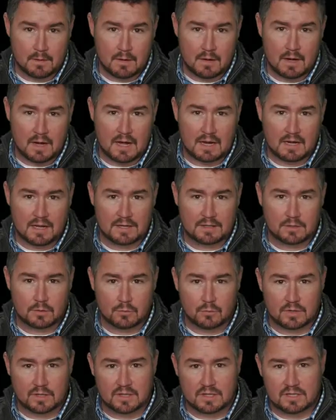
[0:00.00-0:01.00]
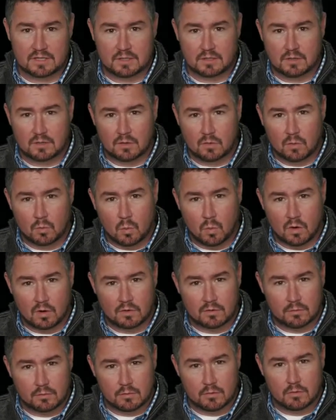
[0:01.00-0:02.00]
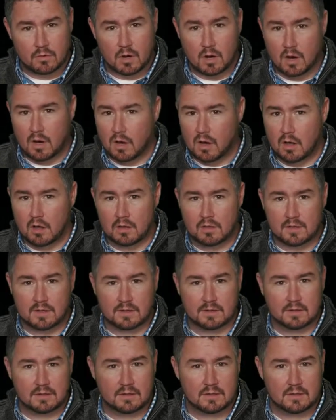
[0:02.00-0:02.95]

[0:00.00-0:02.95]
I like to really work through all the